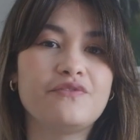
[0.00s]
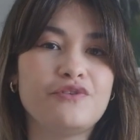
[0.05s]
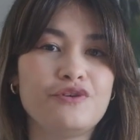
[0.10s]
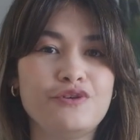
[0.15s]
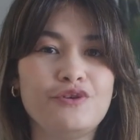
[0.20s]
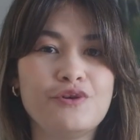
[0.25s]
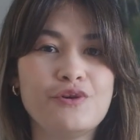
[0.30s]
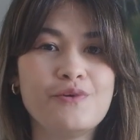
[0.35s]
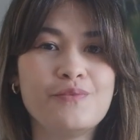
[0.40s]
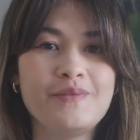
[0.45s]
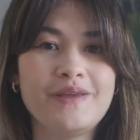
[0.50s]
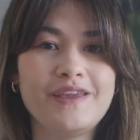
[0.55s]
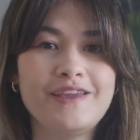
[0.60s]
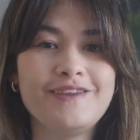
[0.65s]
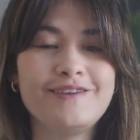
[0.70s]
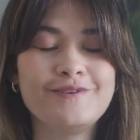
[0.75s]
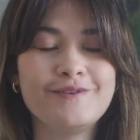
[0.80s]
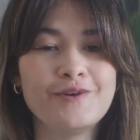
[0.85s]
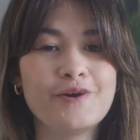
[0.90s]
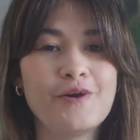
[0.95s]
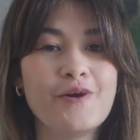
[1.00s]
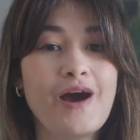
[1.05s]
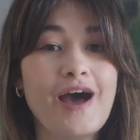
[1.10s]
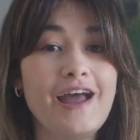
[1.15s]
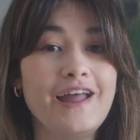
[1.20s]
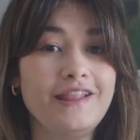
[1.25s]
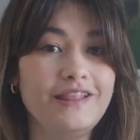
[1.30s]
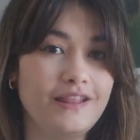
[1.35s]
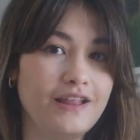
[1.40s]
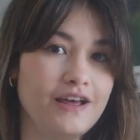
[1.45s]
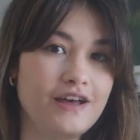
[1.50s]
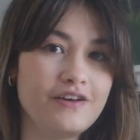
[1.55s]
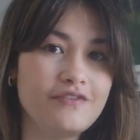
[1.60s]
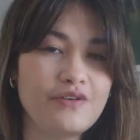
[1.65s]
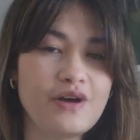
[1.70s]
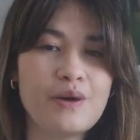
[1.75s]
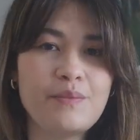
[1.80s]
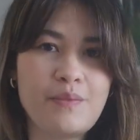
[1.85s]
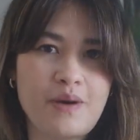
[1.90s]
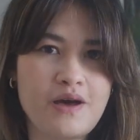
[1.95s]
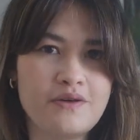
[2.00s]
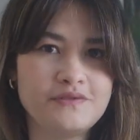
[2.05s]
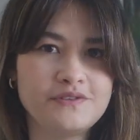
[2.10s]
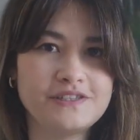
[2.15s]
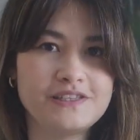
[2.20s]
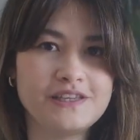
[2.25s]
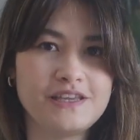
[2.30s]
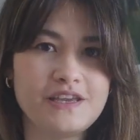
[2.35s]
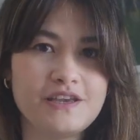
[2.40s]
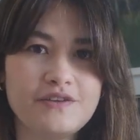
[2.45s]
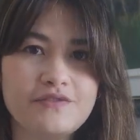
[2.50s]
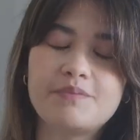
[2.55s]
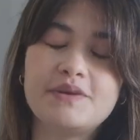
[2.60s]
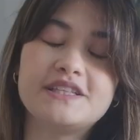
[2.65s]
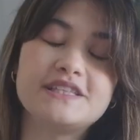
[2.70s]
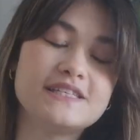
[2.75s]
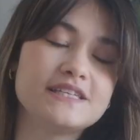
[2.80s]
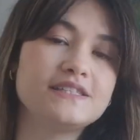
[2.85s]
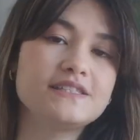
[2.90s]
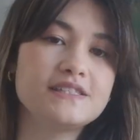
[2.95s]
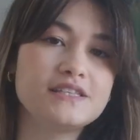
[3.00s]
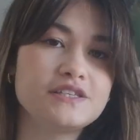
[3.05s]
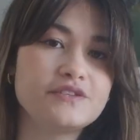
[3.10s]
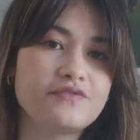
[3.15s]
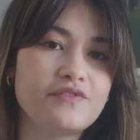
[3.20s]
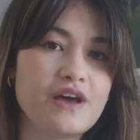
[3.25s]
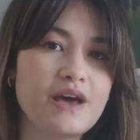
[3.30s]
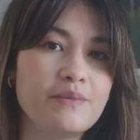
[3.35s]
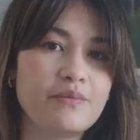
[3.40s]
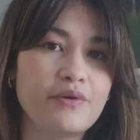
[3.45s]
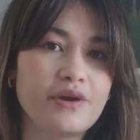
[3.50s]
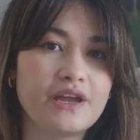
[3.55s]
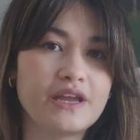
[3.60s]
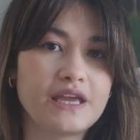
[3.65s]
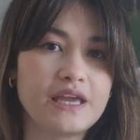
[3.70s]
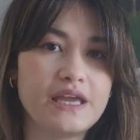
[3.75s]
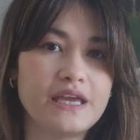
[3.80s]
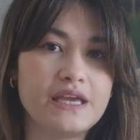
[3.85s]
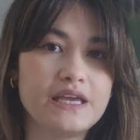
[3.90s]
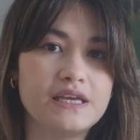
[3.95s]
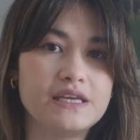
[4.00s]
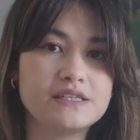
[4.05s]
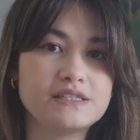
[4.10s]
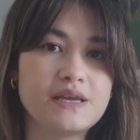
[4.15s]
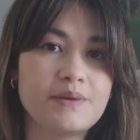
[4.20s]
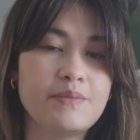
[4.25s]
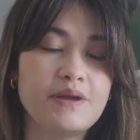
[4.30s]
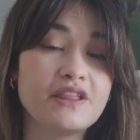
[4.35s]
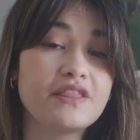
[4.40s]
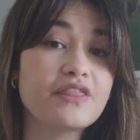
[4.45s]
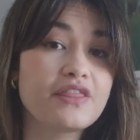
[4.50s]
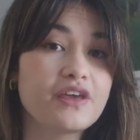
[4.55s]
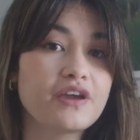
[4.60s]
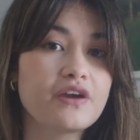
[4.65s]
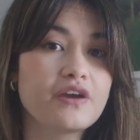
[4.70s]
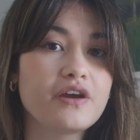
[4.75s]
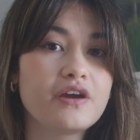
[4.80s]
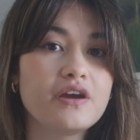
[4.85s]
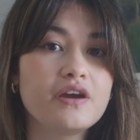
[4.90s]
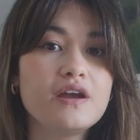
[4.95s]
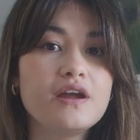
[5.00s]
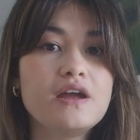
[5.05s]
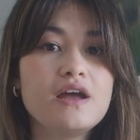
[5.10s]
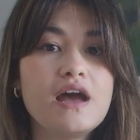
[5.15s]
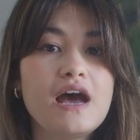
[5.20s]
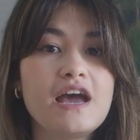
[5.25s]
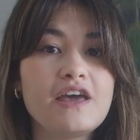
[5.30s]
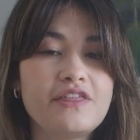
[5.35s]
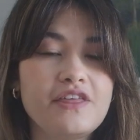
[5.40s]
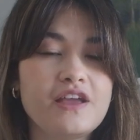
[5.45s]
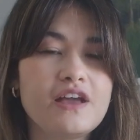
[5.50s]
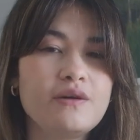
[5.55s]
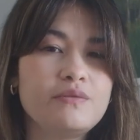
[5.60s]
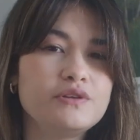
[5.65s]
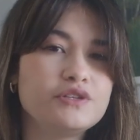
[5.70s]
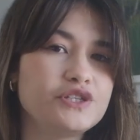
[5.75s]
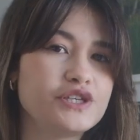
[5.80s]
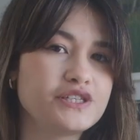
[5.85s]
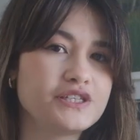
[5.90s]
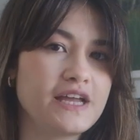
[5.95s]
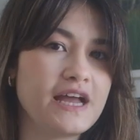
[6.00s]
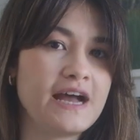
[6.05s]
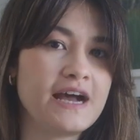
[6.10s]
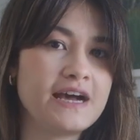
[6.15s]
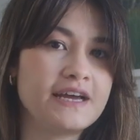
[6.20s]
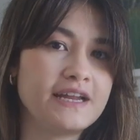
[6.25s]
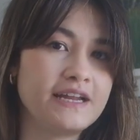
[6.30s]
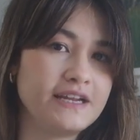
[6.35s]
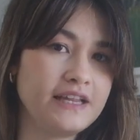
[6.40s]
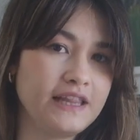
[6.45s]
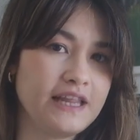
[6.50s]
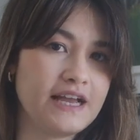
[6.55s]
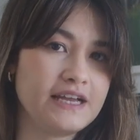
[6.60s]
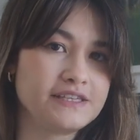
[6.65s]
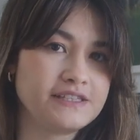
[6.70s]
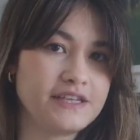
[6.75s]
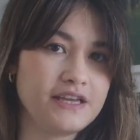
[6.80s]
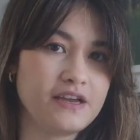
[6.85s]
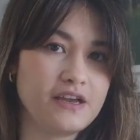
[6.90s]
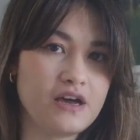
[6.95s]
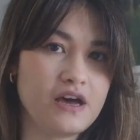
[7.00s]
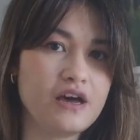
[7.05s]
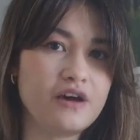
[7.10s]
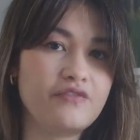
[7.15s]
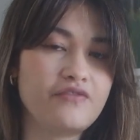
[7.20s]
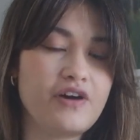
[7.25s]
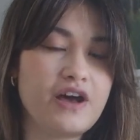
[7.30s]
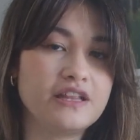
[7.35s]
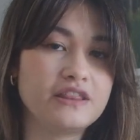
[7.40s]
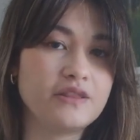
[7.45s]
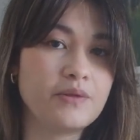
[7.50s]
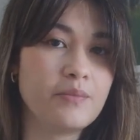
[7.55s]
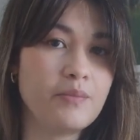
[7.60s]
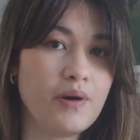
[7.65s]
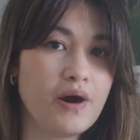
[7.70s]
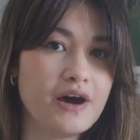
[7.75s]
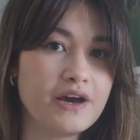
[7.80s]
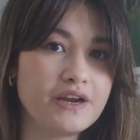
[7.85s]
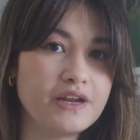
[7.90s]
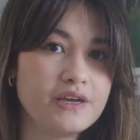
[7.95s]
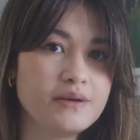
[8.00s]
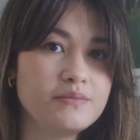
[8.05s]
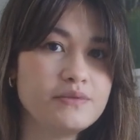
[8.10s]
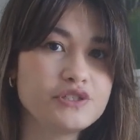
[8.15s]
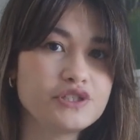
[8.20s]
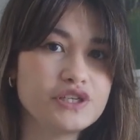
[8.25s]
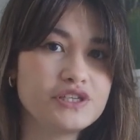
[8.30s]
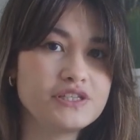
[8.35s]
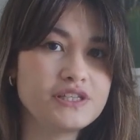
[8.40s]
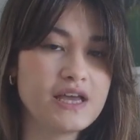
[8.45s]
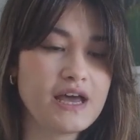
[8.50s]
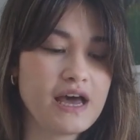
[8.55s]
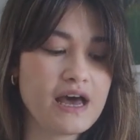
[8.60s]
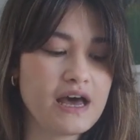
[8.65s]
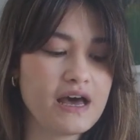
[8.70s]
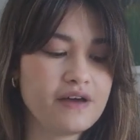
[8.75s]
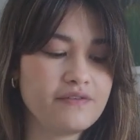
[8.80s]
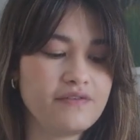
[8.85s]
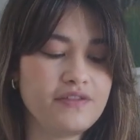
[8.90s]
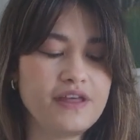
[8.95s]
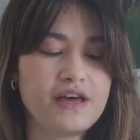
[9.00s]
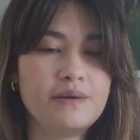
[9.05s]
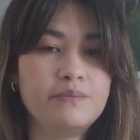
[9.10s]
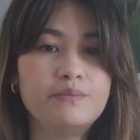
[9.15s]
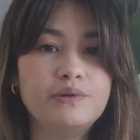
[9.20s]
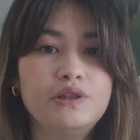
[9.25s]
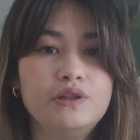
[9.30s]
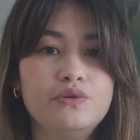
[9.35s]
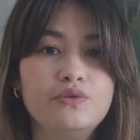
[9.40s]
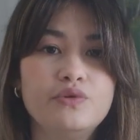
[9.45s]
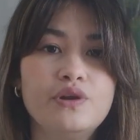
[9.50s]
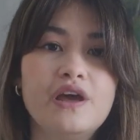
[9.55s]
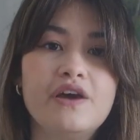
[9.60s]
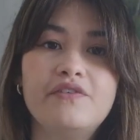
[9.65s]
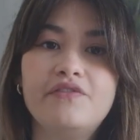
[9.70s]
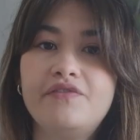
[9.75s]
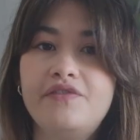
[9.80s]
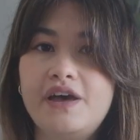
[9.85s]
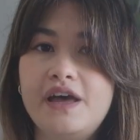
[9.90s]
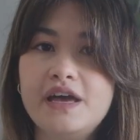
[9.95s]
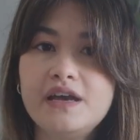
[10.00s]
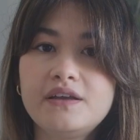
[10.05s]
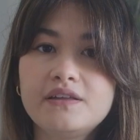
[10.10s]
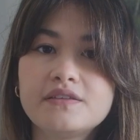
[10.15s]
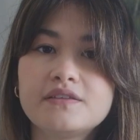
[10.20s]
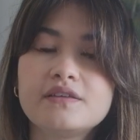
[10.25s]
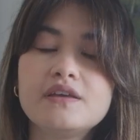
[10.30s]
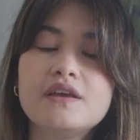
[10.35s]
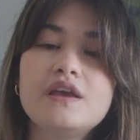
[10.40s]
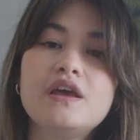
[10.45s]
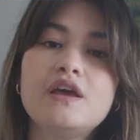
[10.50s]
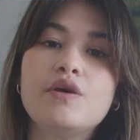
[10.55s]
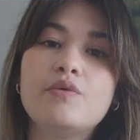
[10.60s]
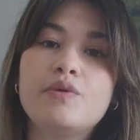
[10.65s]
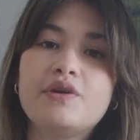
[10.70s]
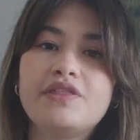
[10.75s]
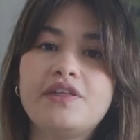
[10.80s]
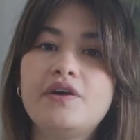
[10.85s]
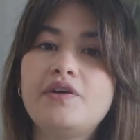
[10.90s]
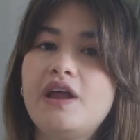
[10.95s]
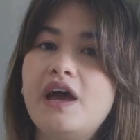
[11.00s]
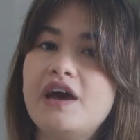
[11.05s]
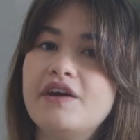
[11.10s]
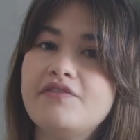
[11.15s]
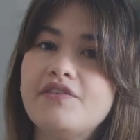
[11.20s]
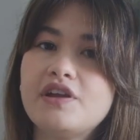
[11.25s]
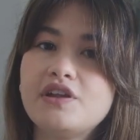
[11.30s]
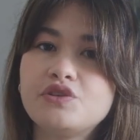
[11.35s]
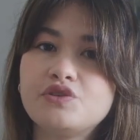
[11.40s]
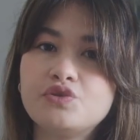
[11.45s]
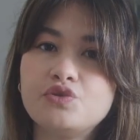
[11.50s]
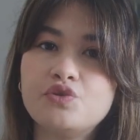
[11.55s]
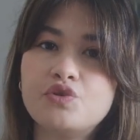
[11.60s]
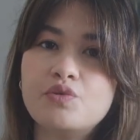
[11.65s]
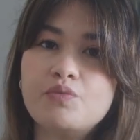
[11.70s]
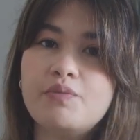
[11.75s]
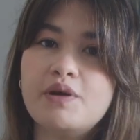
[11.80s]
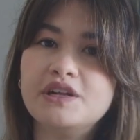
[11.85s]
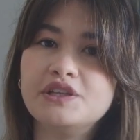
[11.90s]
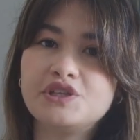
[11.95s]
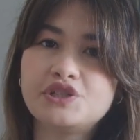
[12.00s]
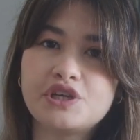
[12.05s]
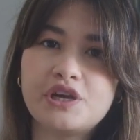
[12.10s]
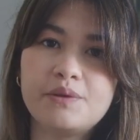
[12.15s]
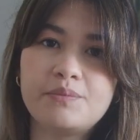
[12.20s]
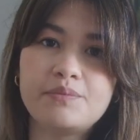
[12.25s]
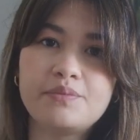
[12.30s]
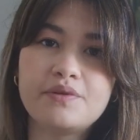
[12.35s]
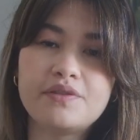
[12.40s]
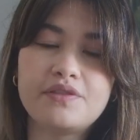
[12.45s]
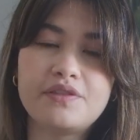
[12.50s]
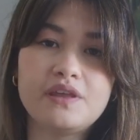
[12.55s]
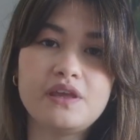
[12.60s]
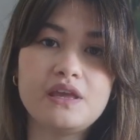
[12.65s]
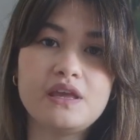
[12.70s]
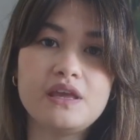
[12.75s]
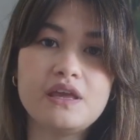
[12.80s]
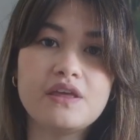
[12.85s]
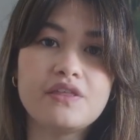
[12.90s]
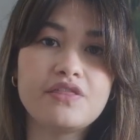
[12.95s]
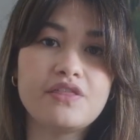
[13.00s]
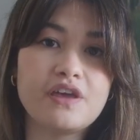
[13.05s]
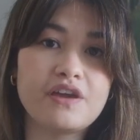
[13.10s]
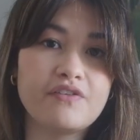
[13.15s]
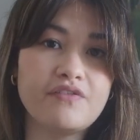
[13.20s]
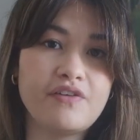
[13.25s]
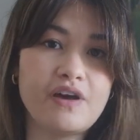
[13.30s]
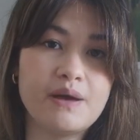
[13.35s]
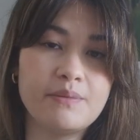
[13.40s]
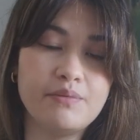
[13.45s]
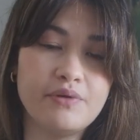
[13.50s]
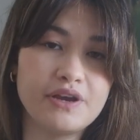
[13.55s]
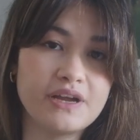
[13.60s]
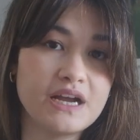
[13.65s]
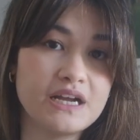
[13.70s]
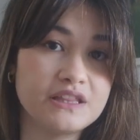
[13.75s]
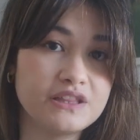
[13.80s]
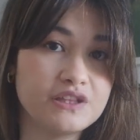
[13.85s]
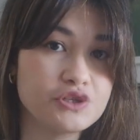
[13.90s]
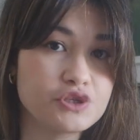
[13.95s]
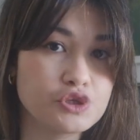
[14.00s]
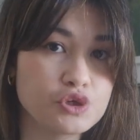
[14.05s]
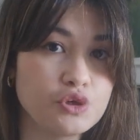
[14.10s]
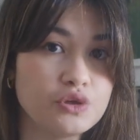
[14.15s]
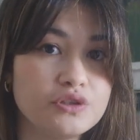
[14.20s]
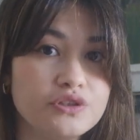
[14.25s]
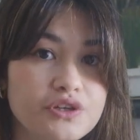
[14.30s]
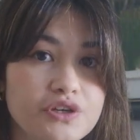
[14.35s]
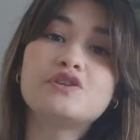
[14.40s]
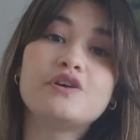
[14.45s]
you know me, you know I love a puff sleeve, but since this fabric is a bit thicker, I think I will just add an elastic cuff at the bottom just to have that balloon effect, without having to bunch up the thick fabric at the shoulder.